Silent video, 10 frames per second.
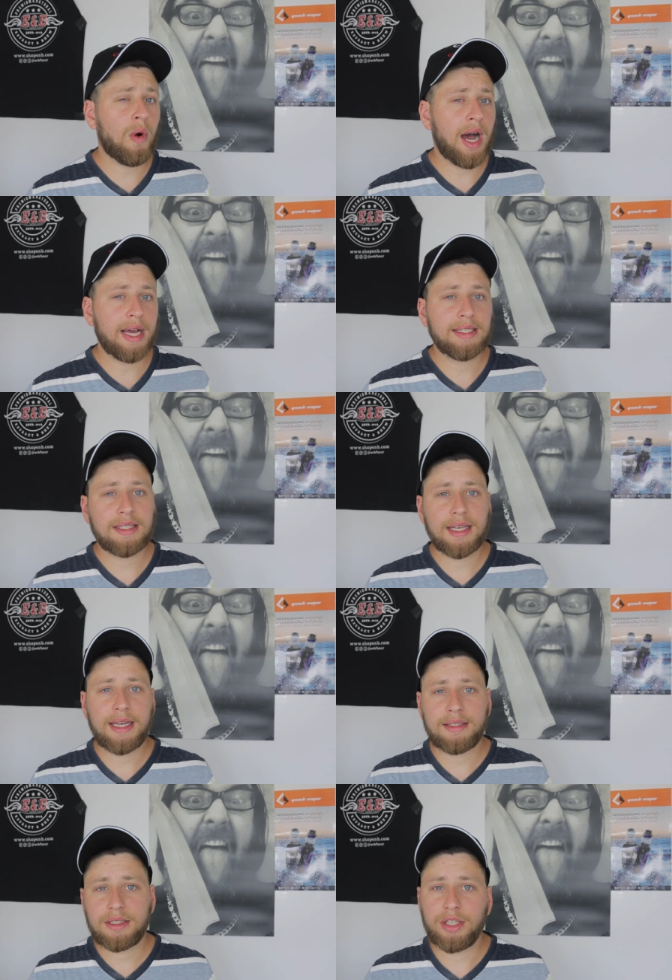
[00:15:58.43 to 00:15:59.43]
wise,
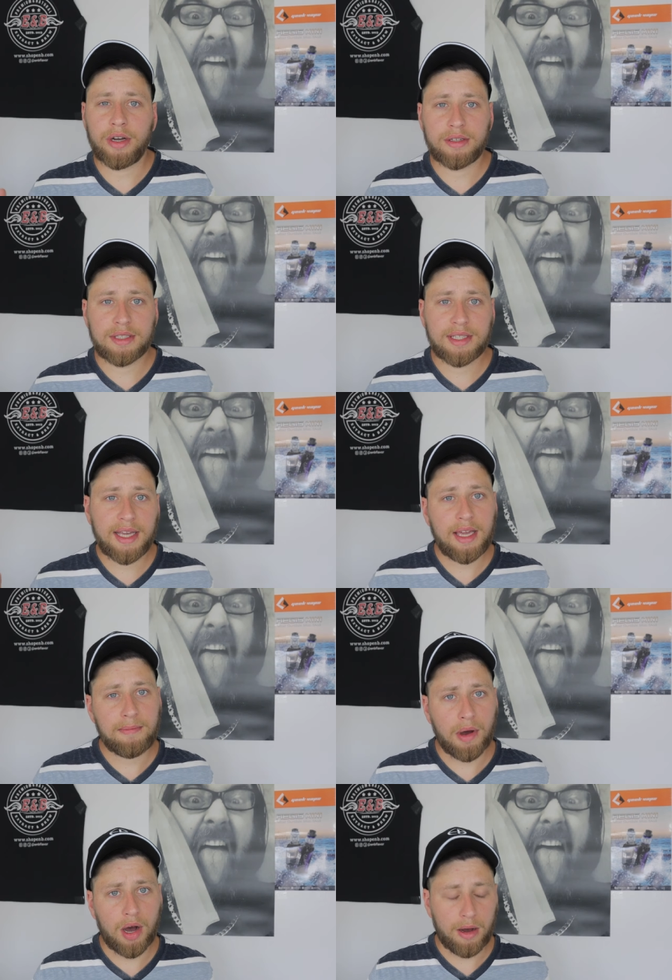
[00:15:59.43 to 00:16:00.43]
it does
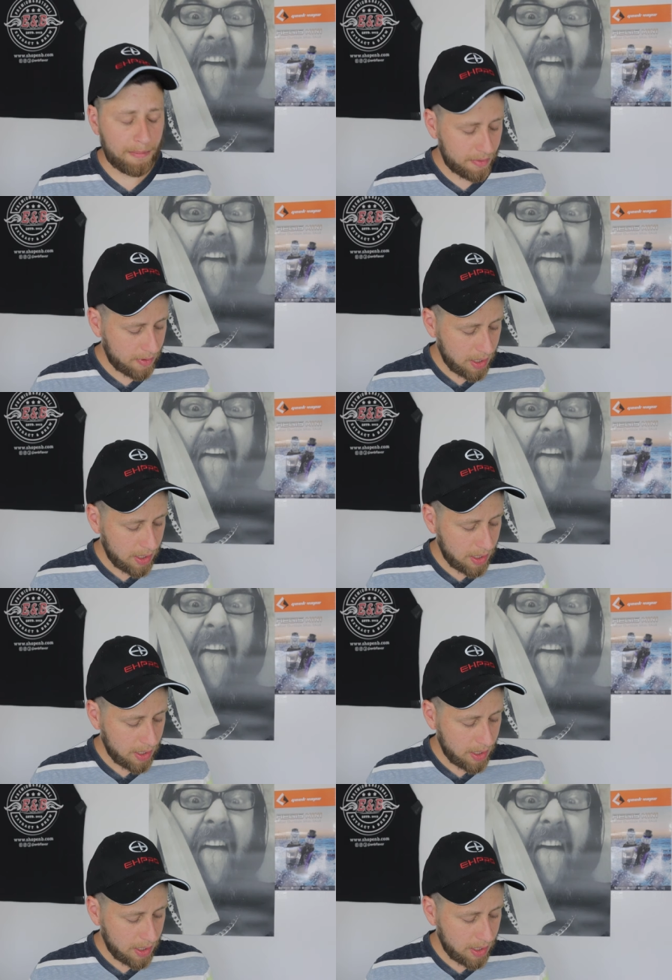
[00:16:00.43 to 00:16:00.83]
keep up.